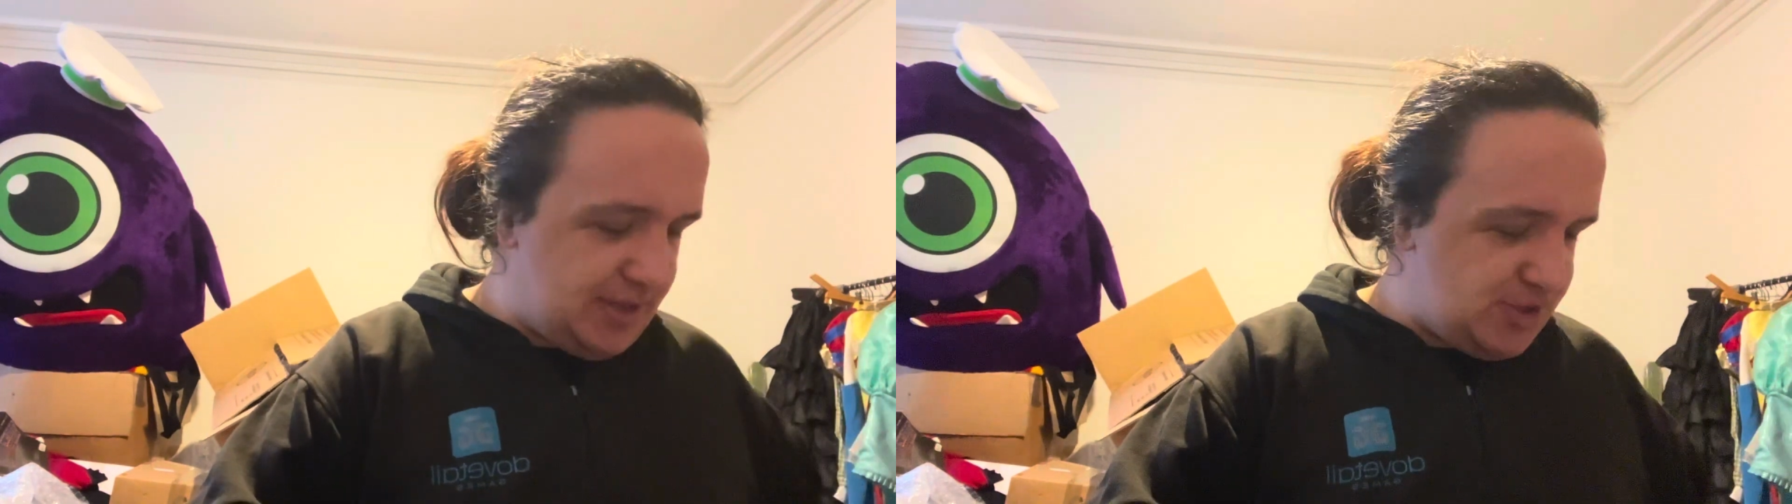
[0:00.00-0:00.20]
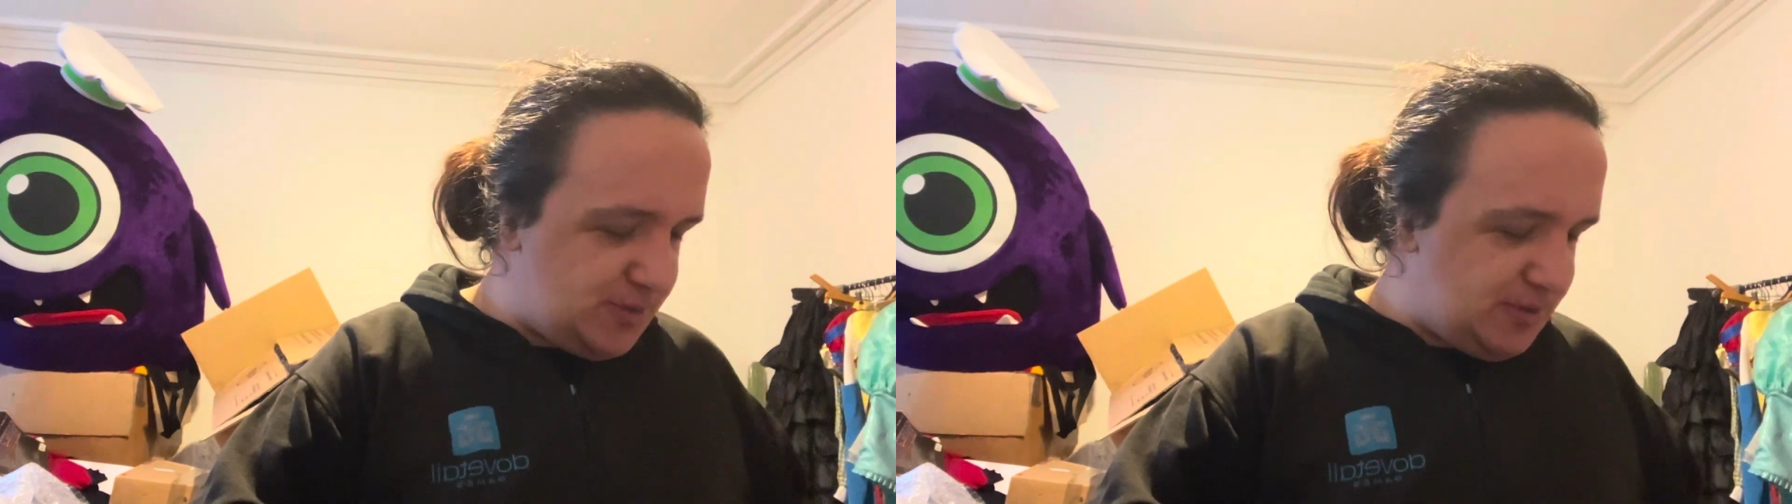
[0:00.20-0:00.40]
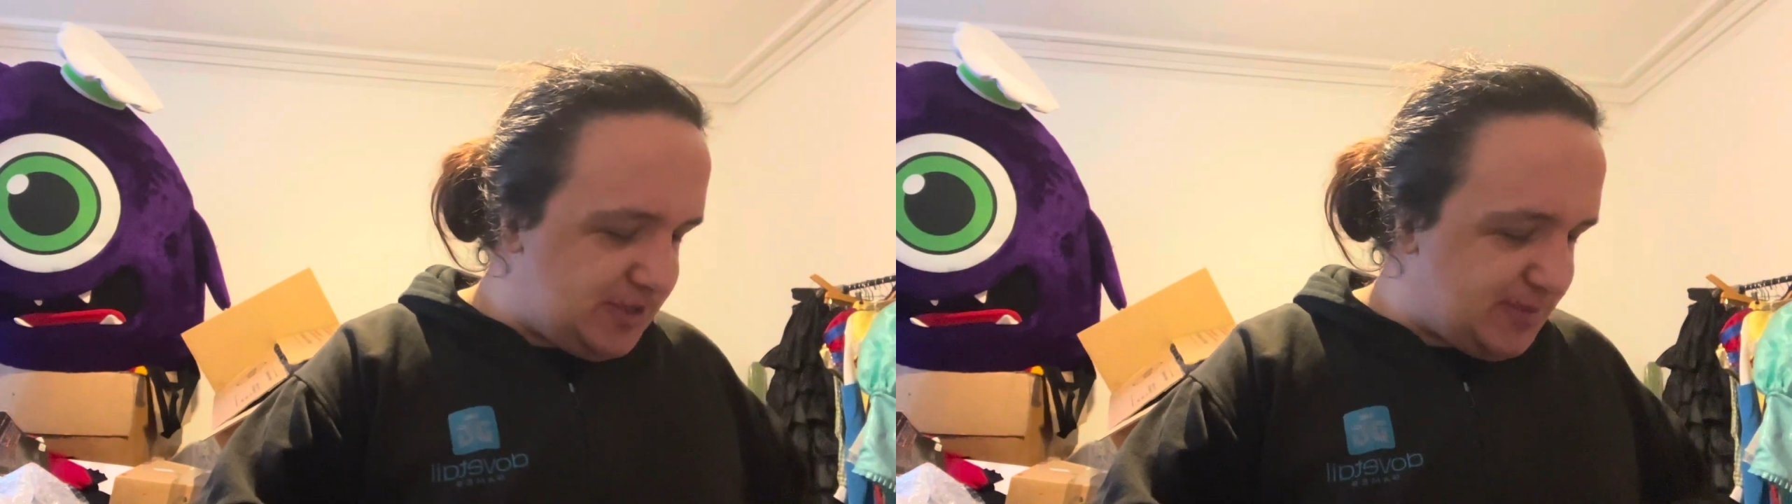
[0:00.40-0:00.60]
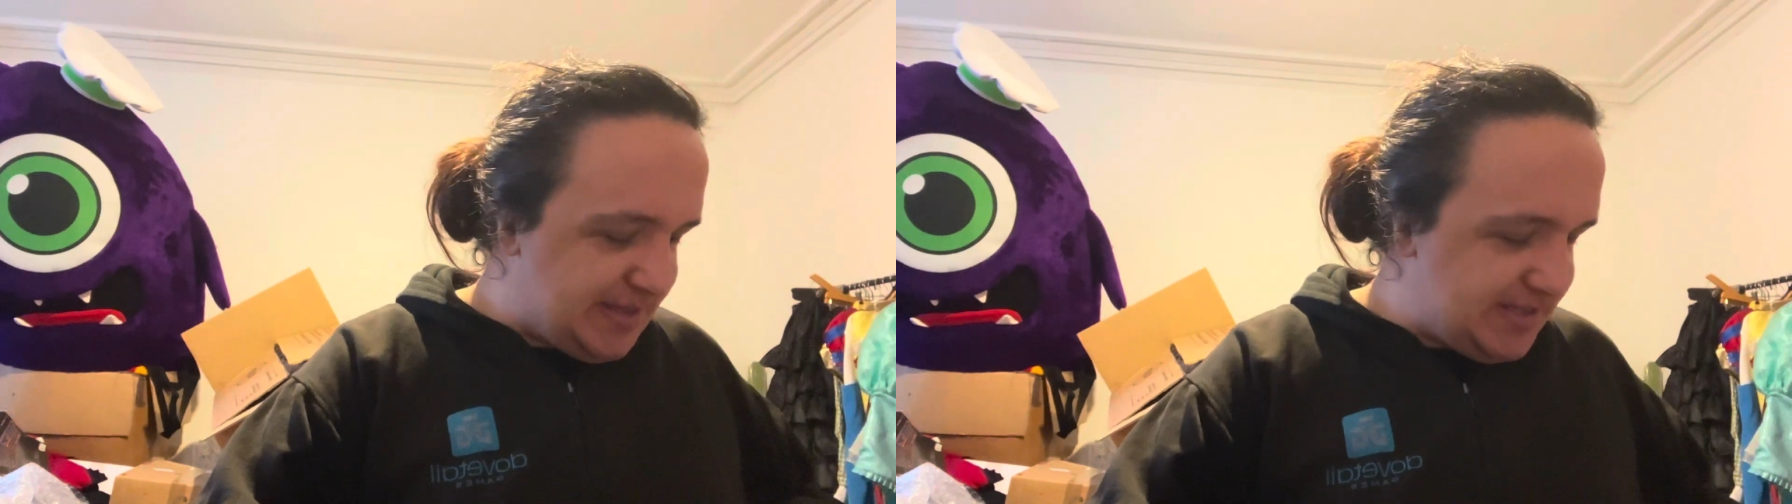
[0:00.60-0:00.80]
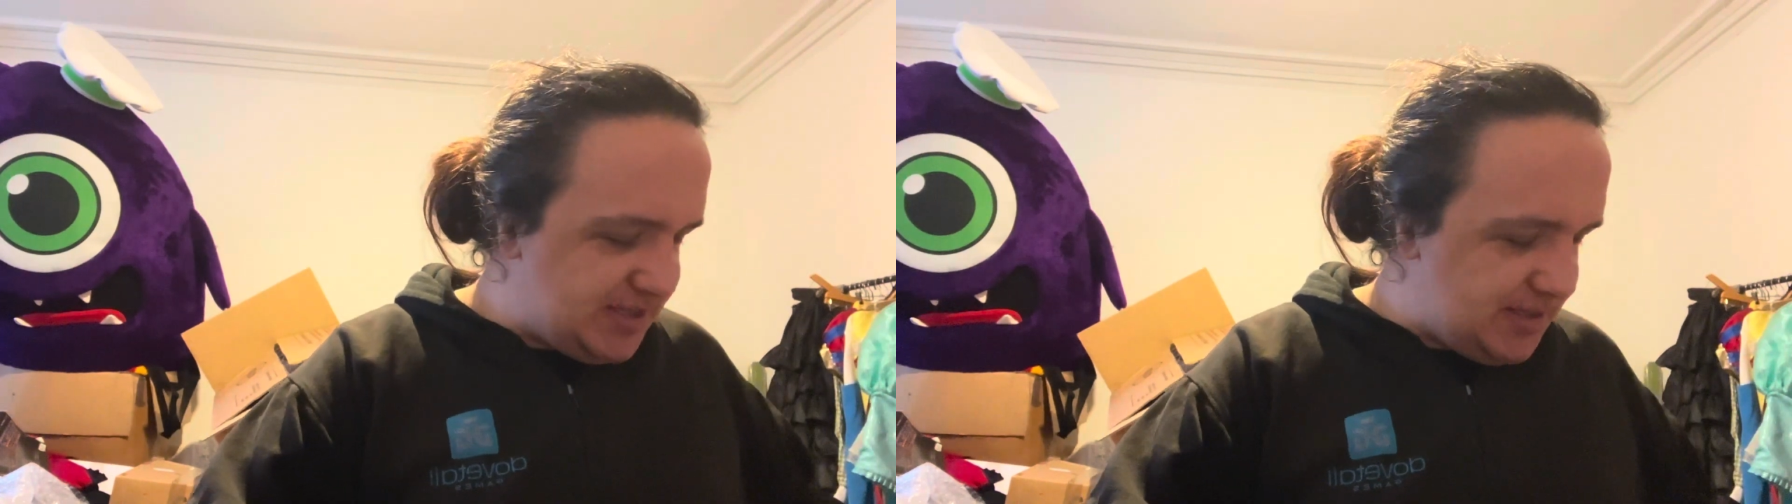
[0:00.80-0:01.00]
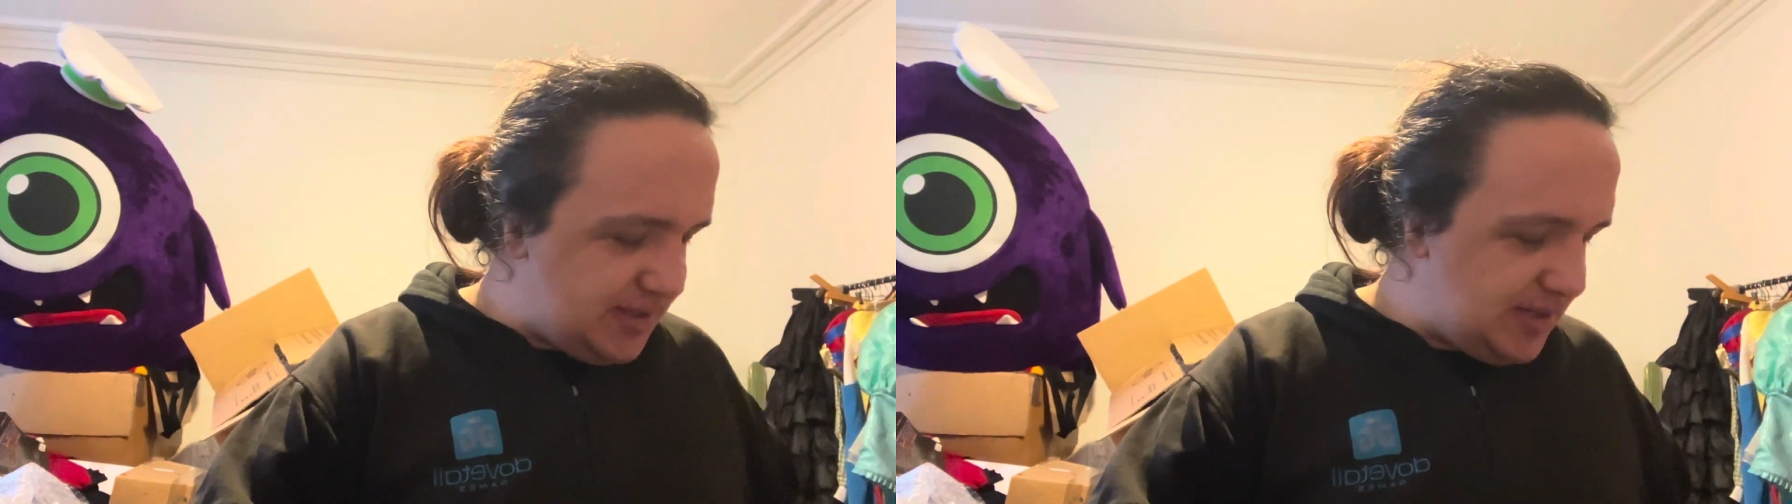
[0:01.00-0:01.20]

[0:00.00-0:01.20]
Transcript: smoke dispensers